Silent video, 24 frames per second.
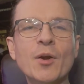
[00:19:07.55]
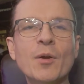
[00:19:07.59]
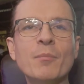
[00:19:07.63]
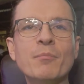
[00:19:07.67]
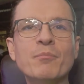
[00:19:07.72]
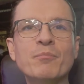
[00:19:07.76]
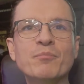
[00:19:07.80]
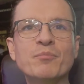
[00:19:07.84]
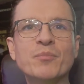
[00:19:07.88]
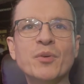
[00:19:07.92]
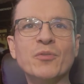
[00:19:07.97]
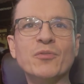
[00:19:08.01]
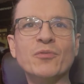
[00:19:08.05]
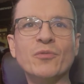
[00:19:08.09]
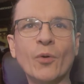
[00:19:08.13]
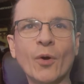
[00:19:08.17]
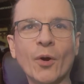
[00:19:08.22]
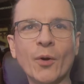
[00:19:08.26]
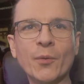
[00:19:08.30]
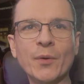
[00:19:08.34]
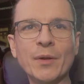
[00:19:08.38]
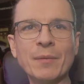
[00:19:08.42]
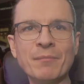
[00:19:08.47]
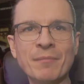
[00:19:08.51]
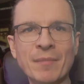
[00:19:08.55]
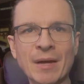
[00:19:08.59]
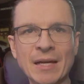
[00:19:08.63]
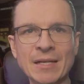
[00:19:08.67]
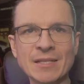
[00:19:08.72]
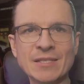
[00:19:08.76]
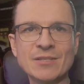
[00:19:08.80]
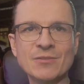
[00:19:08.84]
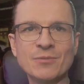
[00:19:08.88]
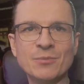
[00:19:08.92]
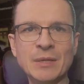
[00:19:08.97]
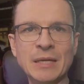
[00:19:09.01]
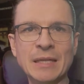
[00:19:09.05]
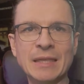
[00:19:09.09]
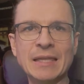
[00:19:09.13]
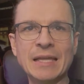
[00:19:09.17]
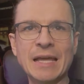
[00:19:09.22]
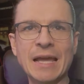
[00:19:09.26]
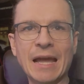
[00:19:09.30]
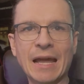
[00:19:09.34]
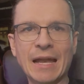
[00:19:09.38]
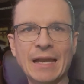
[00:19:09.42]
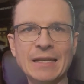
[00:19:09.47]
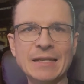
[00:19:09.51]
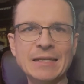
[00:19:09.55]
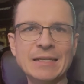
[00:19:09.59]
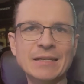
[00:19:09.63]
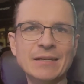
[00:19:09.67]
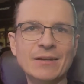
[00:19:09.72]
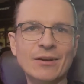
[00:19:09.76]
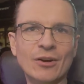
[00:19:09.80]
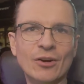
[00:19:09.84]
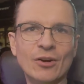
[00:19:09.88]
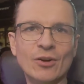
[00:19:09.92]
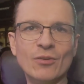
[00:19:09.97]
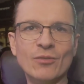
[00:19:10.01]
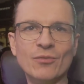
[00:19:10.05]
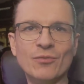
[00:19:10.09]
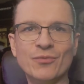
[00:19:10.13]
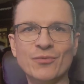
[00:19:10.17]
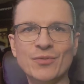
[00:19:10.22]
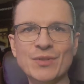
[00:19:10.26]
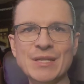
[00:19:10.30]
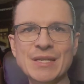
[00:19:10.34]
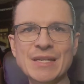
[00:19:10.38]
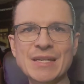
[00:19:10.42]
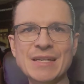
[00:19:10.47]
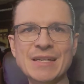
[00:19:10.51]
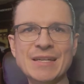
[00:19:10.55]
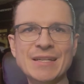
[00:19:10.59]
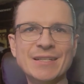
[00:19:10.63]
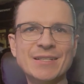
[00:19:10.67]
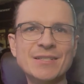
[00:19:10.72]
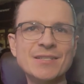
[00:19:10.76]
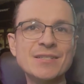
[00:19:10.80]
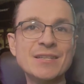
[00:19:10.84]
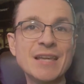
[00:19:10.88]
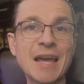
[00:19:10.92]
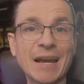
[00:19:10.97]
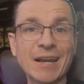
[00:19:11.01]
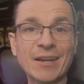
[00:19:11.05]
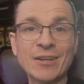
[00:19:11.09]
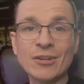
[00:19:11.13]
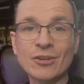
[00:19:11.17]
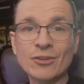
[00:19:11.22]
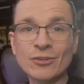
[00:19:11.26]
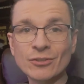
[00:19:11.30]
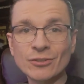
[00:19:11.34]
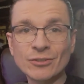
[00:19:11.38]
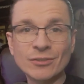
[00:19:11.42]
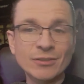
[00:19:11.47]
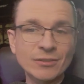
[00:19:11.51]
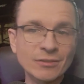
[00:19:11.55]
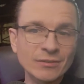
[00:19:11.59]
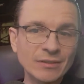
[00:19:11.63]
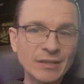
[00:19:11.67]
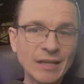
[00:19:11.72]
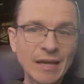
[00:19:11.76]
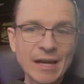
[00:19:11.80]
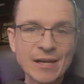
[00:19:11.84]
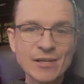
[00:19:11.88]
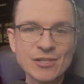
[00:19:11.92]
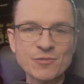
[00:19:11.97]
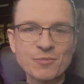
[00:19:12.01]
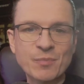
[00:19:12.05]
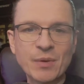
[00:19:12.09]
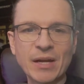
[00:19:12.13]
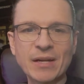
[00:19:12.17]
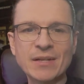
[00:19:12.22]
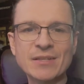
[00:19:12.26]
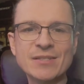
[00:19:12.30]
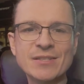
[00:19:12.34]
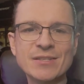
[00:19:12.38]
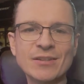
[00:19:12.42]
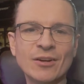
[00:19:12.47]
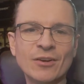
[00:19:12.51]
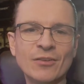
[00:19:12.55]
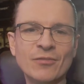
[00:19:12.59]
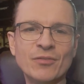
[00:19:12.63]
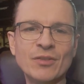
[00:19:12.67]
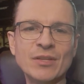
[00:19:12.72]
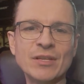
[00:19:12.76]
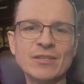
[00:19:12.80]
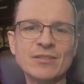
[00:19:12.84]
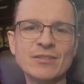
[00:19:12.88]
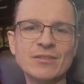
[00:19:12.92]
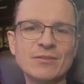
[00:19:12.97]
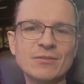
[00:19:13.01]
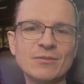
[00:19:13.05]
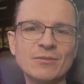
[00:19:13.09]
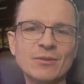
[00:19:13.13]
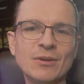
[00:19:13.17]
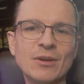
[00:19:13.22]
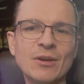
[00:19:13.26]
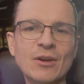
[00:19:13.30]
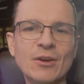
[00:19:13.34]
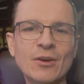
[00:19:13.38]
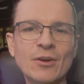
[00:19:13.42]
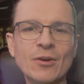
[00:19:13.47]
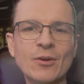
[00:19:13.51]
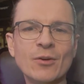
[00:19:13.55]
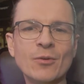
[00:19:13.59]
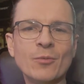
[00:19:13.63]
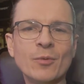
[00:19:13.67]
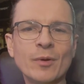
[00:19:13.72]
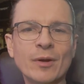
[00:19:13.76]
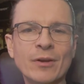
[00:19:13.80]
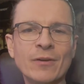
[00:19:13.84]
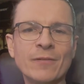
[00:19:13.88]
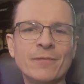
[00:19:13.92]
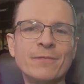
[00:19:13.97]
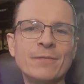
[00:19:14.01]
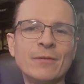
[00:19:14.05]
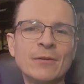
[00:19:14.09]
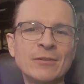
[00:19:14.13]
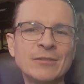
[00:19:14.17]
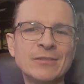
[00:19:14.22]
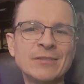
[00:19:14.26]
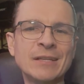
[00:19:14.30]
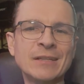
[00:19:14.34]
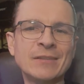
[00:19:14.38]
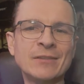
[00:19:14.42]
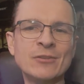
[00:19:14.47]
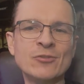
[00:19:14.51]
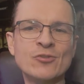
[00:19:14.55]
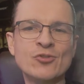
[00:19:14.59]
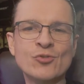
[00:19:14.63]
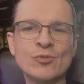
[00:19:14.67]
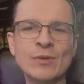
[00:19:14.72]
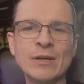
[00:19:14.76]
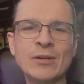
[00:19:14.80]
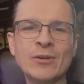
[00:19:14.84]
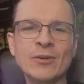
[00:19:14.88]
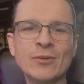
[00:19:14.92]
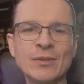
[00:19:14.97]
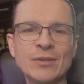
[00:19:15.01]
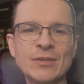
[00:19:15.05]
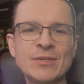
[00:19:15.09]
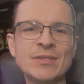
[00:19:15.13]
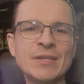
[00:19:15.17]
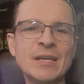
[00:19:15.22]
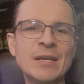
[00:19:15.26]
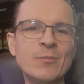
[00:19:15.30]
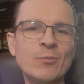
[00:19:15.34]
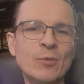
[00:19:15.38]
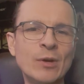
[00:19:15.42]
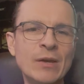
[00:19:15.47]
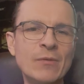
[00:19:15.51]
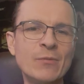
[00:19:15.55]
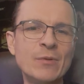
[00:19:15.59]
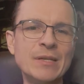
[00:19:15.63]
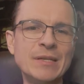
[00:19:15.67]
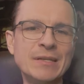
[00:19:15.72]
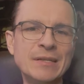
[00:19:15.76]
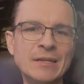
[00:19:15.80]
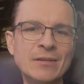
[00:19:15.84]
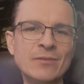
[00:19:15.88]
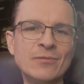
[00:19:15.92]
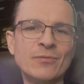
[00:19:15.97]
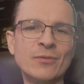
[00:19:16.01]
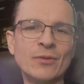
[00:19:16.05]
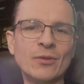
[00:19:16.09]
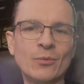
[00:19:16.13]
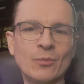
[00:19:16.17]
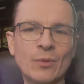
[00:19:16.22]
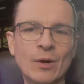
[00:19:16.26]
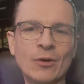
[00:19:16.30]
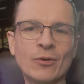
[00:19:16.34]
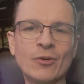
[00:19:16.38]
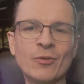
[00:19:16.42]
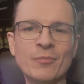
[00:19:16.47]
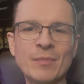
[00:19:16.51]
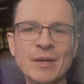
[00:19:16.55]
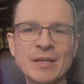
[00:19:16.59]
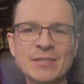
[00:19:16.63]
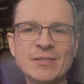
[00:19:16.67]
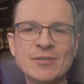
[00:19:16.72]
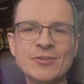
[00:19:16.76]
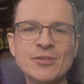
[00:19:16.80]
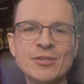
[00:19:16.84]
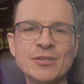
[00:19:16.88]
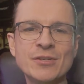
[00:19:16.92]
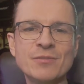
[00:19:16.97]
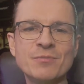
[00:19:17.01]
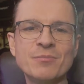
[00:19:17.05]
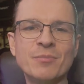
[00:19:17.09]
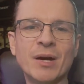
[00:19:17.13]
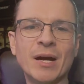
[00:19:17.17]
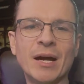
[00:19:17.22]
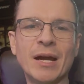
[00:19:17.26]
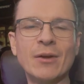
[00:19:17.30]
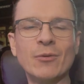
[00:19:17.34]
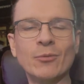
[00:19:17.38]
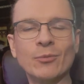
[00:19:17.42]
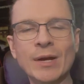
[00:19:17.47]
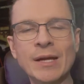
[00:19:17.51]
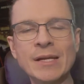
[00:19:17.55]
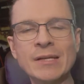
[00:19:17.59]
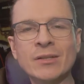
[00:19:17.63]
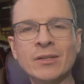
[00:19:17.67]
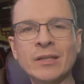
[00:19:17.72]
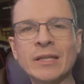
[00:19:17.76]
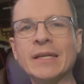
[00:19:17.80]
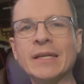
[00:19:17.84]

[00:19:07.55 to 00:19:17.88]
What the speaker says: Before we mess with any of the technical aspects of this, we're going to first set the trigger the same way we did for the welcome messages by right-clicking